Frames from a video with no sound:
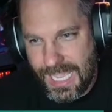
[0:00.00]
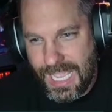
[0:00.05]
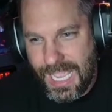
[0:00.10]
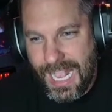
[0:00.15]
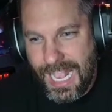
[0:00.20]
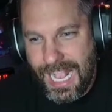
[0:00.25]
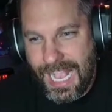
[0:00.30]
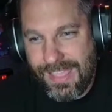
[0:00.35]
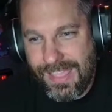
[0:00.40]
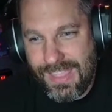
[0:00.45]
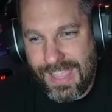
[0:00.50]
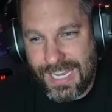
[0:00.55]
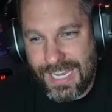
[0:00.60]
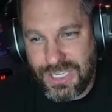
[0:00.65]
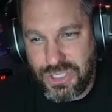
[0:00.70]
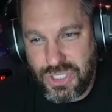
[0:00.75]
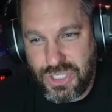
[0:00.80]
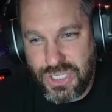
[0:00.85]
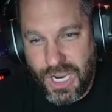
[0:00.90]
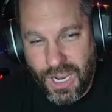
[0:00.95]
And
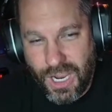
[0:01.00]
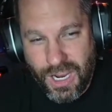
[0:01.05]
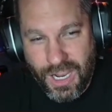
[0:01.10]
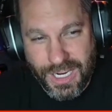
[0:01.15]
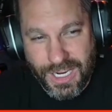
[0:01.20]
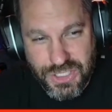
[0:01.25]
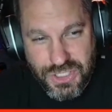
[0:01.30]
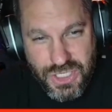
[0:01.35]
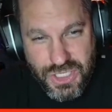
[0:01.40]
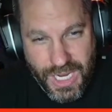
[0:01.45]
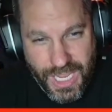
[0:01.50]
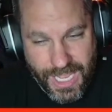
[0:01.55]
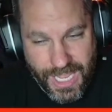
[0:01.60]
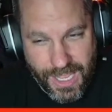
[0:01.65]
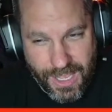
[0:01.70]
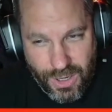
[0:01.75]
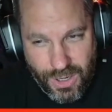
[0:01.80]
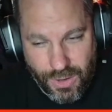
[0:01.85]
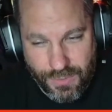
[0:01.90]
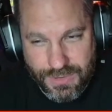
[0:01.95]
then
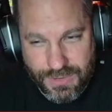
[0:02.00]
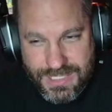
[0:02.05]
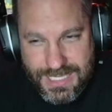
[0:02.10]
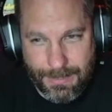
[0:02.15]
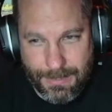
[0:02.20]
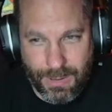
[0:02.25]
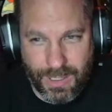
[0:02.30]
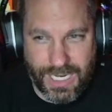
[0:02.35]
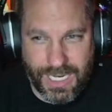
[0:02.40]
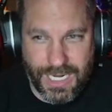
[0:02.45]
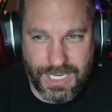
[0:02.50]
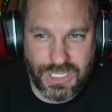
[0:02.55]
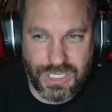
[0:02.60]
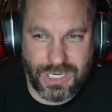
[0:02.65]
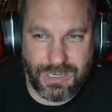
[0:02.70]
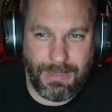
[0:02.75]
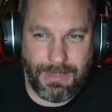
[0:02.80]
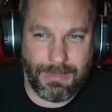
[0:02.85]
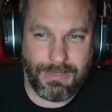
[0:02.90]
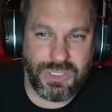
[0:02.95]
John, Overtime Arcade
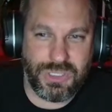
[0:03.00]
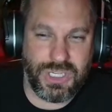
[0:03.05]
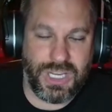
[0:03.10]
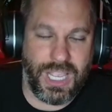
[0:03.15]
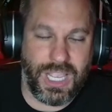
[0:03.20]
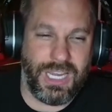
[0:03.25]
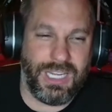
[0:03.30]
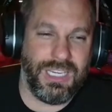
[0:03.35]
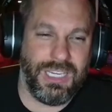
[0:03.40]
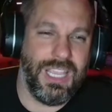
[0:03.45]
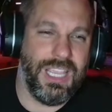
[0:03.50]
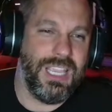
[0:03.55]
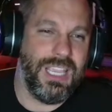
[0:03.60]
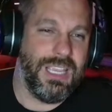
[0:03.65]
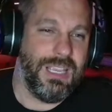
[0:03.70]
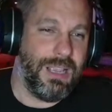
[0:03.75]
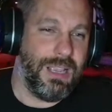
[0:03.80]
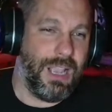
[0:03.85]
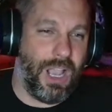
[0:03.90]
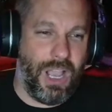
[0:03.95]
channel member John,
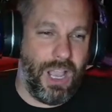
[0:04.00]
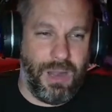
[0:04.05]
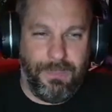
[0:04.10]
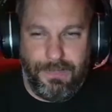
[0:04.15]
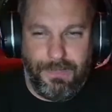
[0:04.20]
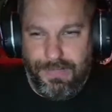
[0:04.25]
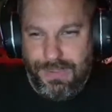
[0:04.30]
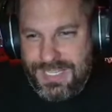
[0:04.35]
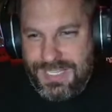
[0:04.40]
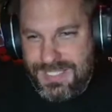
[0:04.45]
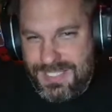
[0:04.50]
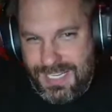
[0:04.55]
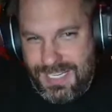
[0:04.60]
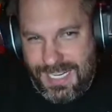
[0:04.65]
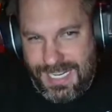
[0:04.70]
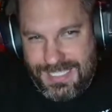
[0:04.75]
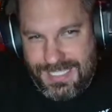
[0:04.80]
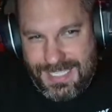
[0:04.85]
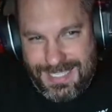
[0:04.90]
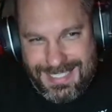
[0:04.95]

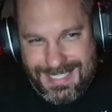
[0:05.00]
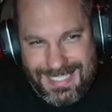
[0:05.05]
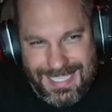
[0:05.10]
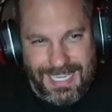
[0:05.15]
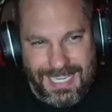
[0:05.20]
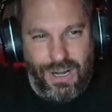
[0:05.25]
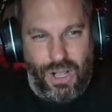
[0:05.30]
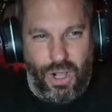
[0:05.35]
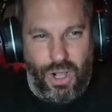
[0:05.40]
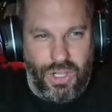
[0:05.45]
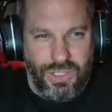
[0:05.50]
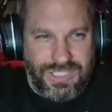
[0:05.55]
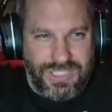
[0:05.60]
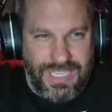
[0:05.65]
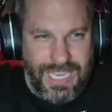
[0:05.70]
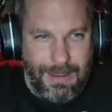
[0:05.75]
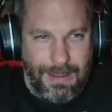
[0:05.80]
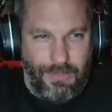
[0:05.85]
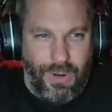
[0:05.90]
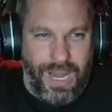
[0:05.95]
unprecedented, set an
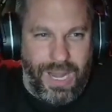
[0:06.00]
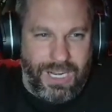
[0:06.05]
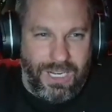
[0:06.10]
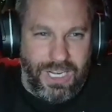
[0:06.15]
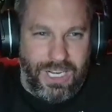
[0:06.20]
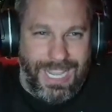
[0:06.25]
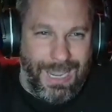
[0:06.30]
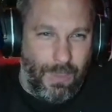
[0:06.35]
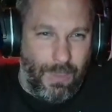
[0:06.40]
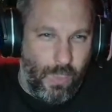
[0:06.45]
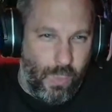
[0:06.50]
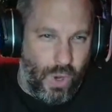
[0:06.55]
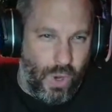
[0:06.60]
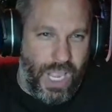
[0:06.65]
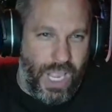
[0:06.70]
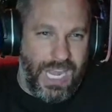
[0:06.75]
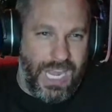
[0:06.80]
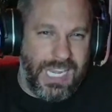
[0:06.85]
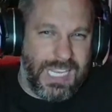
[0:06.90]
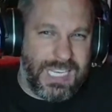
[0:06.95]
all-time record, a
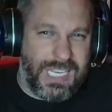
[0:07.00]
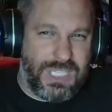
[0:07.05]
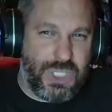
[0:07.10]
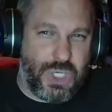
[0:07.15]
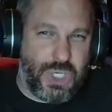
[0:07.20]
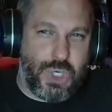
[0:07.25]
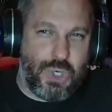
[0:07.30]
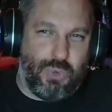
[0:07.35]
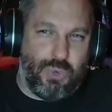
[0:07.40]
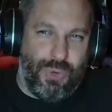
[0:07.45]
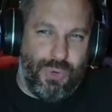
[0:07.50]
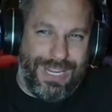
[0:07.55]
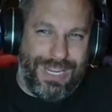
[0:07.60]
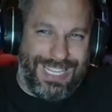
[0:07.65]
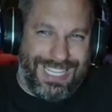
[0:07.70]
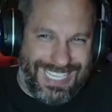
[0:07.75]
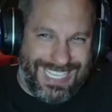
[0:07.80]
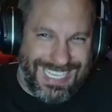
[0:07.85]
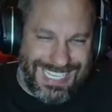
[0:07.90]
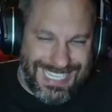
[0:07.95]
$1
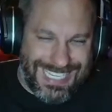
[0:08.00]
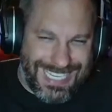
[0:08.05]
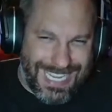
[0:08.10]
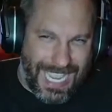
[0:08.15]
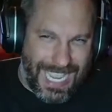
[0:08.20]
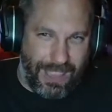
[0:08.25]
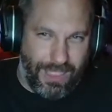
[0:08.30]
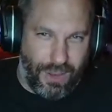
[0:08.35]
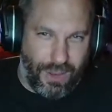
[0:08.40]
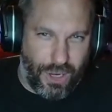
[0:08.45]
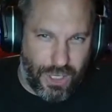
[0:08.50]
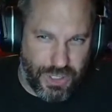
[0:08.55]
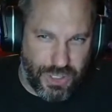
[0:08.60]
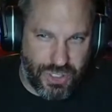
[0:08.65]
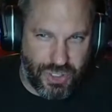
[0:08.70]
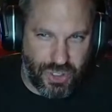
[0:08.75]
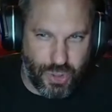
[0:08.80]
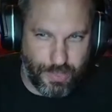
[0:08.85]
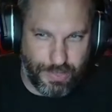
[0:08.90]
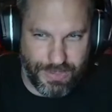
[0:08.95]
trillion
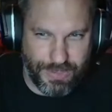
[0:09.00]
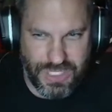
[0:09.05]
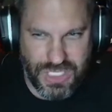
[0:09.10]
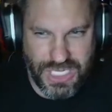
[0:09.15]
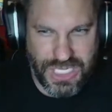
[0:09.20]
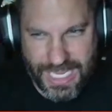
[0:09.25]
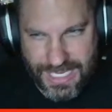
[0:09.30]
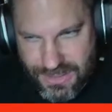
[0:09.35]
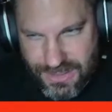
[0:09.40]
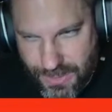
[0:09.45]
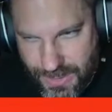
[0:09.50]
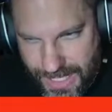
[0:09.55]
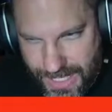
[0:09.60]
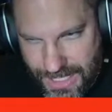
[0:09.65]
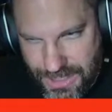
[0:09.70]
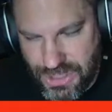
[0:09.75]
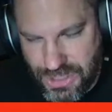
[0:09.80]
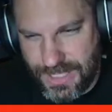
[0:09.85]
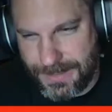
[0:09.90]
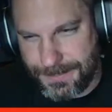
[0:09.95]
super chat
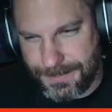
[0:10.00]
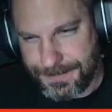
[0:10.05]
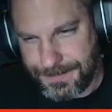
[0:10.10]
donation.